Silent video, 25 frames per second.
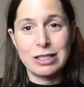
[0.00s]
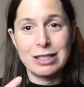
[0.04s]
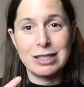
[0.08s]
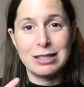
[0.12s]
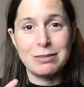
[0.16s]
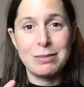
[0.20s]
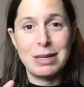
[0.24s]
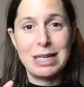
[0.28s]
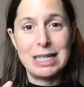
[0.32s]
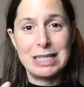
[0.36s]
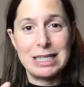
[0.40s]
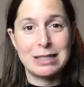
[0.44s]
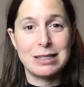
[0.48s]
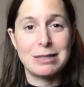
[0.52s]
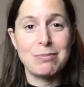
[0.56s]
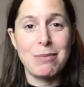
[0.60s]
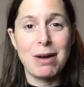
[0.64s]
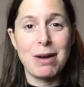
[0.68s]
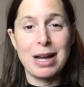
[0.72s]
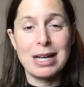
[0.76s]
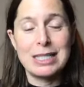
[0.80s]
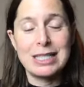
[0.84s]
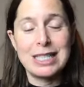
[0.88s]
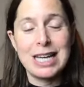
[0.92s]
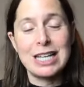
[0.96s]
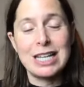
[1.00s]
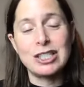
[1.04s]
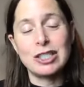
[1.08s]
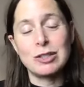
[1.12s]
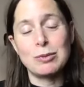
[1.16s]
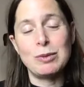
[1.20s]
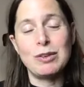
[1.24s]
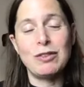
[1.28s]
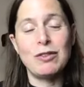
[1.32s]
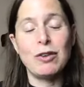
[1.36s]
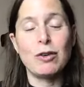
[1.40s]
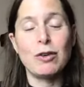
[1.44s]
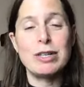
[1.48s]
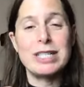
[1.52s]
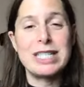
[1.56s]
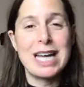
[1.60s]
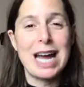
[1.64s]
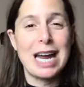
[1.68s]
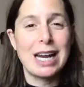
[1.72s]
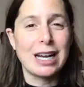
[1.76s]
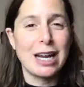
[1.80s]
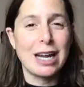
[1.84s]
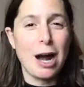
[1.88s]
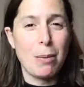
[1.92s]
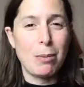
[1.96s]
And it's my intention, we've already
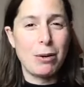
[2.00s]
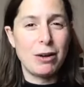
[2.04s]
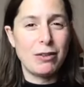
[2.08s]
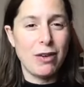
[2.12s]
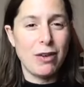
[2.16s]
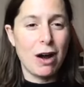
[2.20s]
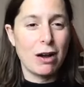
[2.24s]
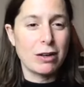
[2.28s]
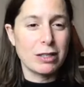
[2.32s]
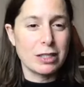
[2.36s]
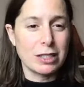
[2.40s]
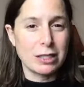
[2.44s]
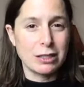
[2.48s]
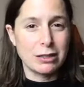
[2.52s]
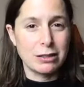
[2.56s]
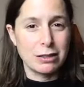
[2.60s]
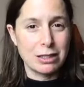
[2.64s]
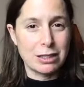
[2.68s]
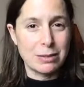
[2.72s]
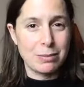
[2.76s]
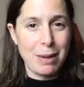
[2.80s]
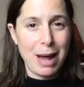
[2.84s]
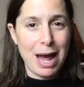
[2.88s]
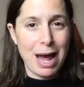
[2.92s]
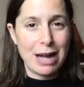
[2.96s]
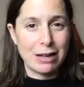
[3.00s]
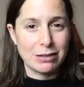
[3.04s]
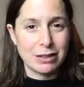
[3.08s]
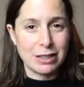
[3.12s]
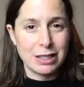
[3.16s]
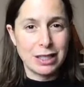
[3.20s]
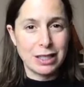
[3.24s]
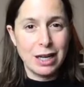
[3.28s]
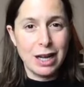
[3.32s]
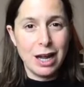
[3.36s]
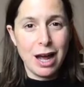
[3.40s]
had a couple of articles about